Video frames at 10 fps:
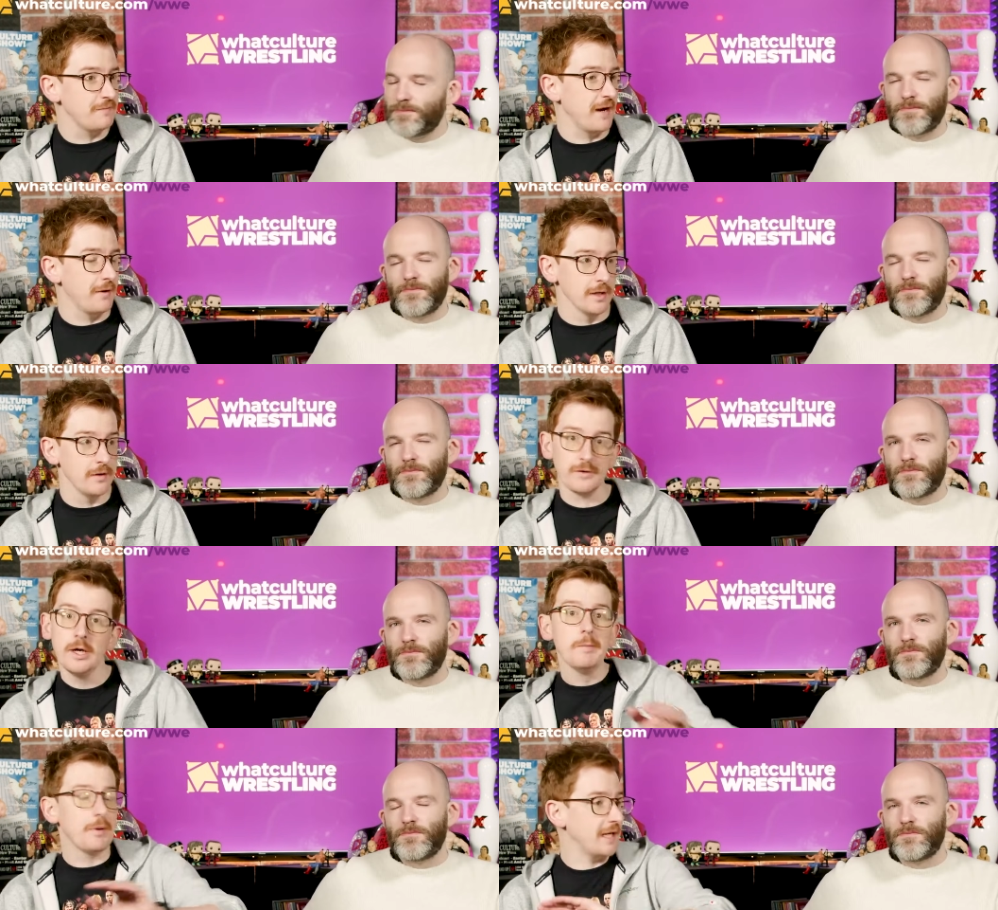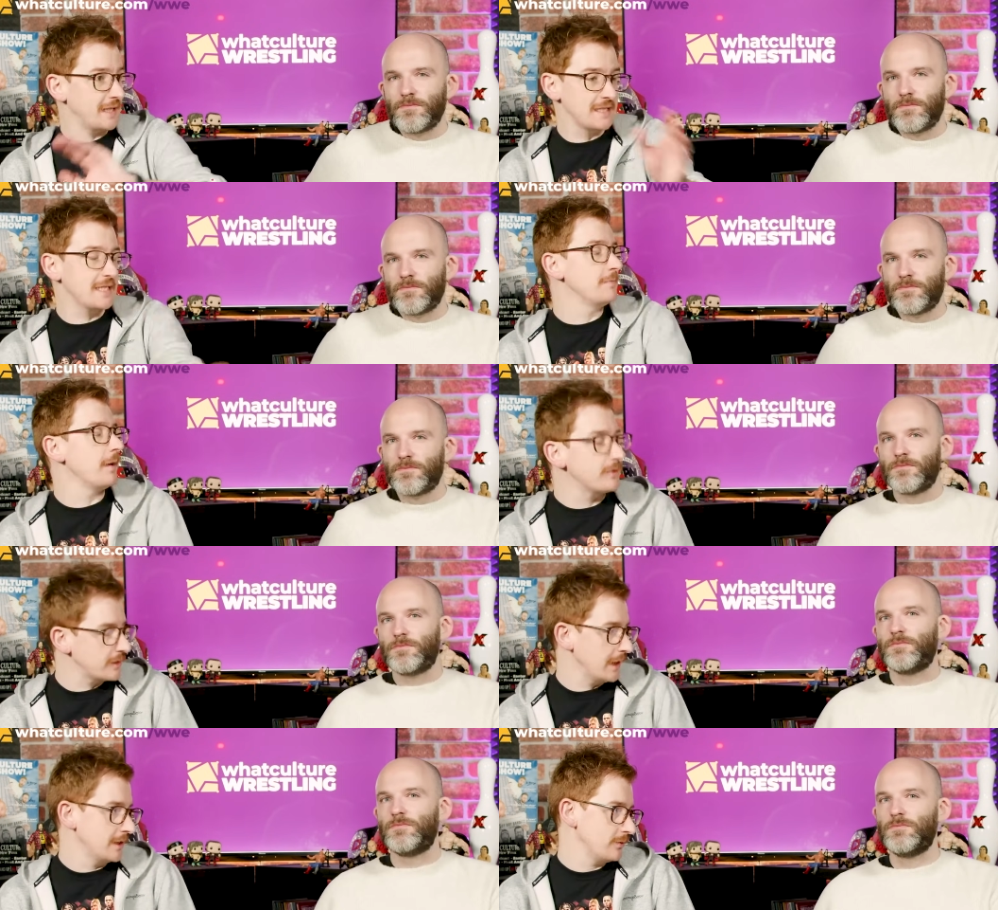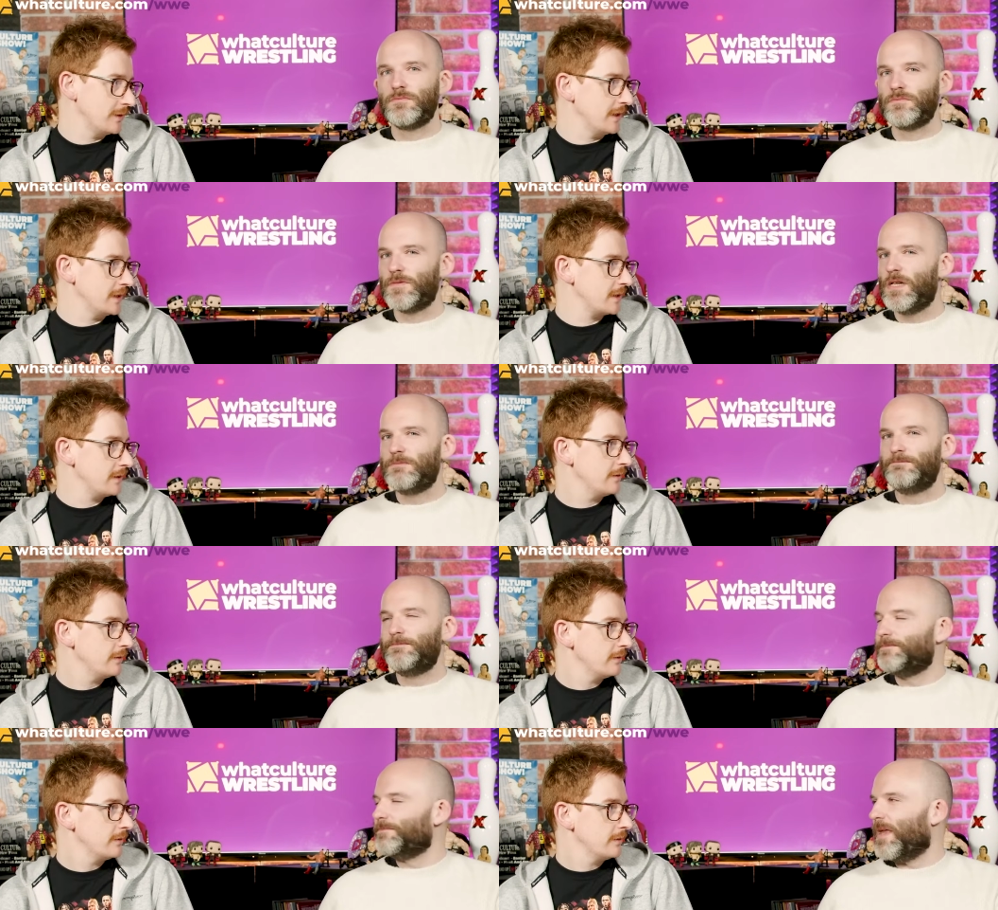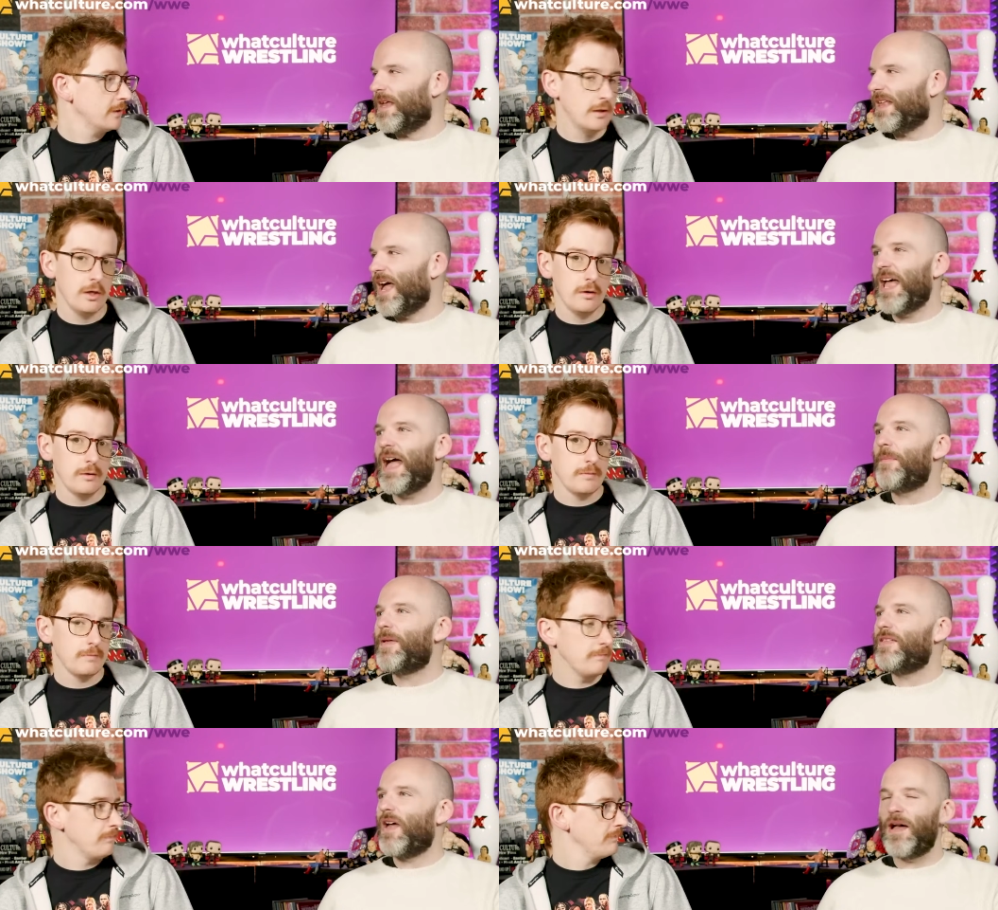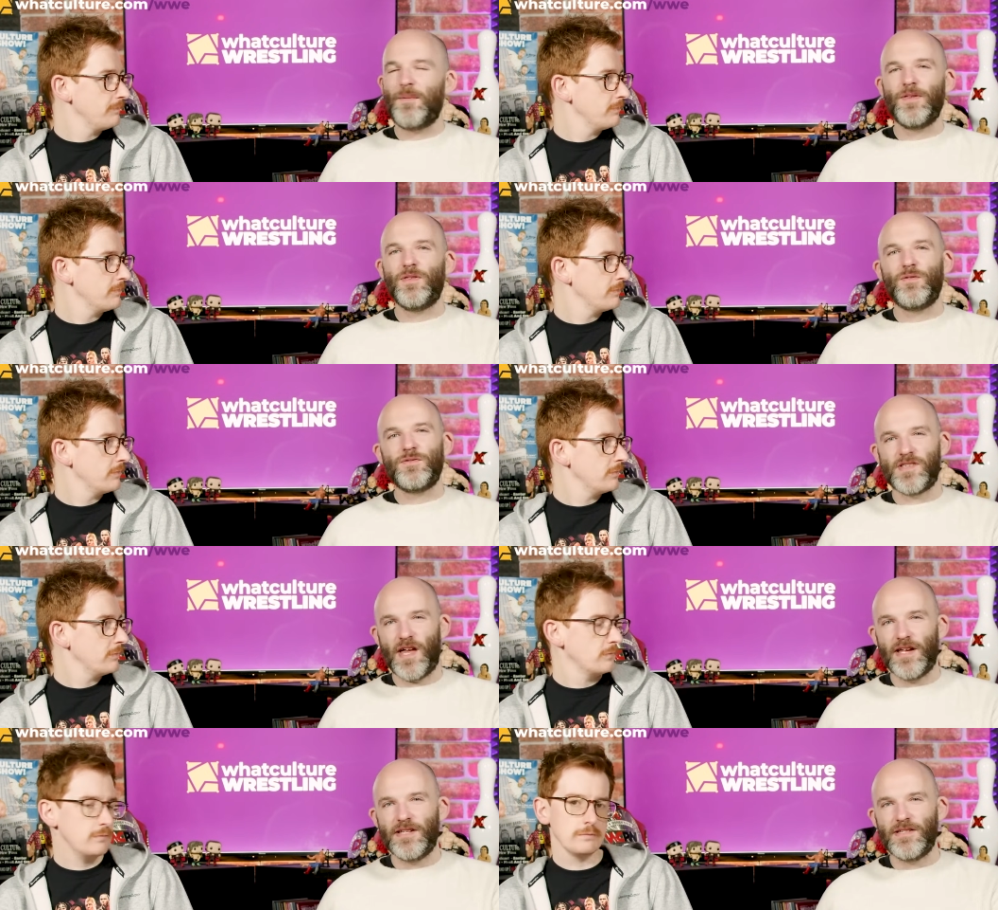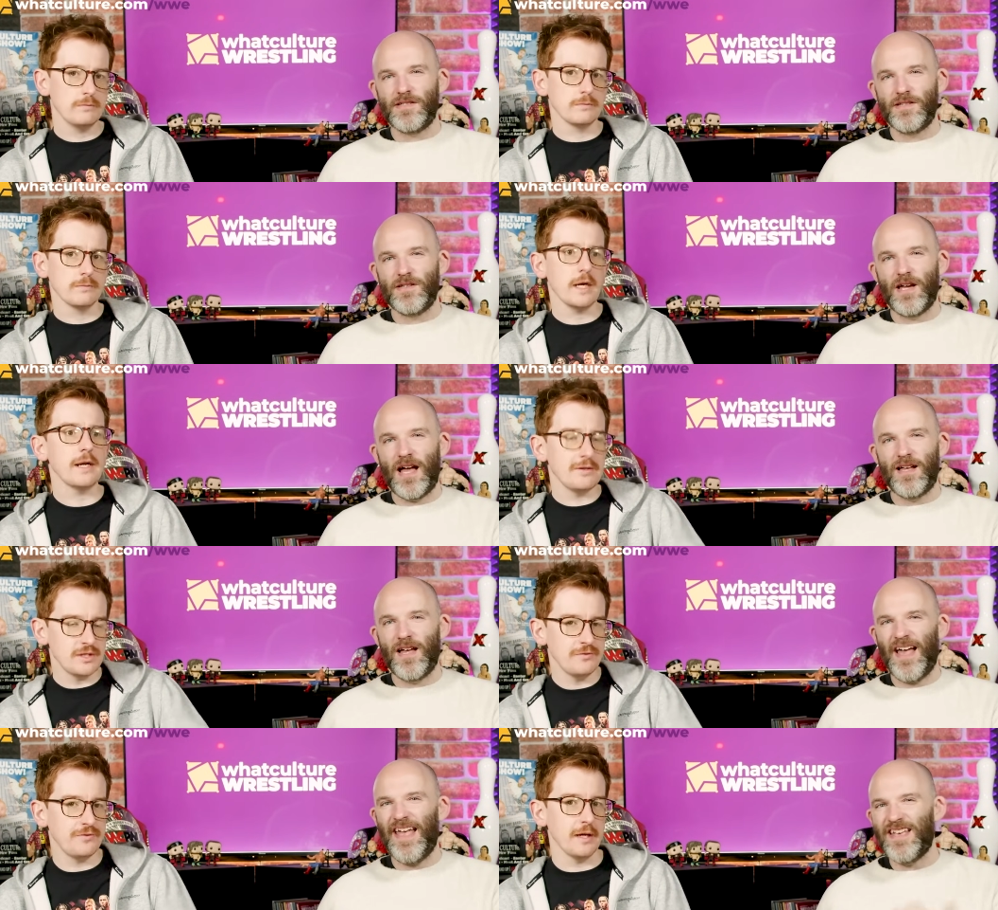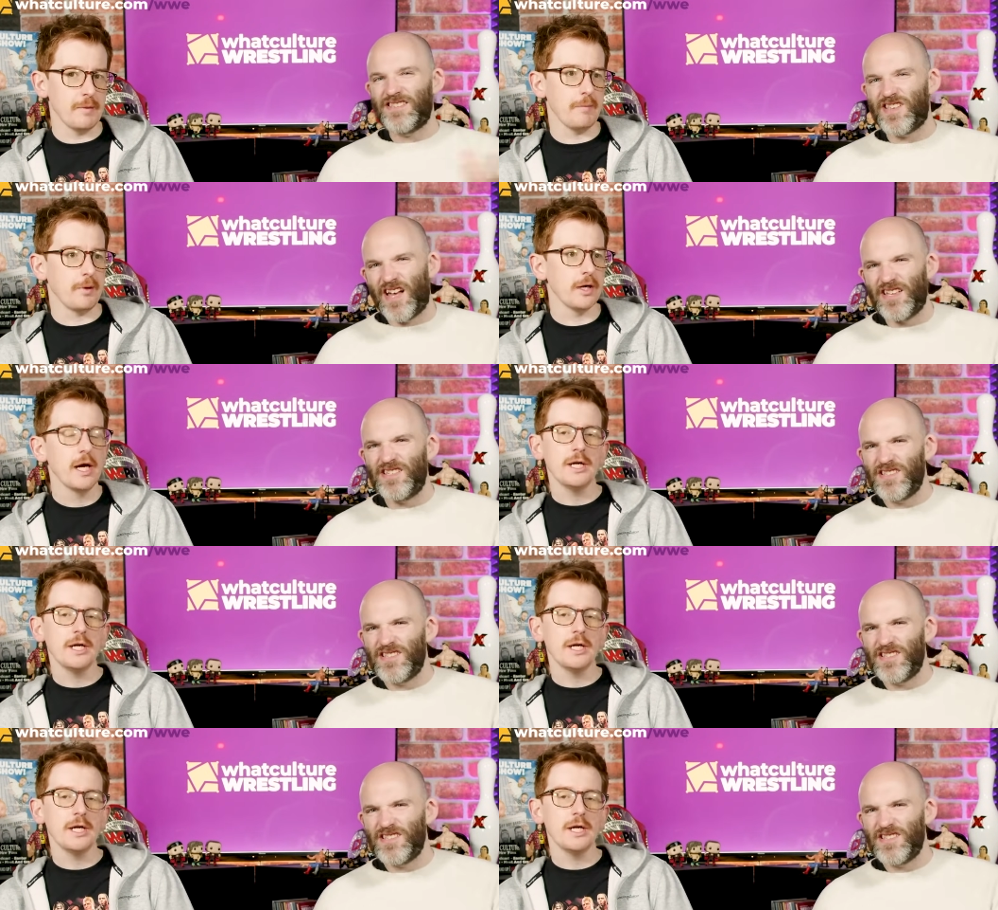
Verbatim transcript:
Speaker 1: fair enough. But I can see both sides with this. Mm,
Speaker 2: I, am in. I'm on no side. Mm. And how do you I feel about sides.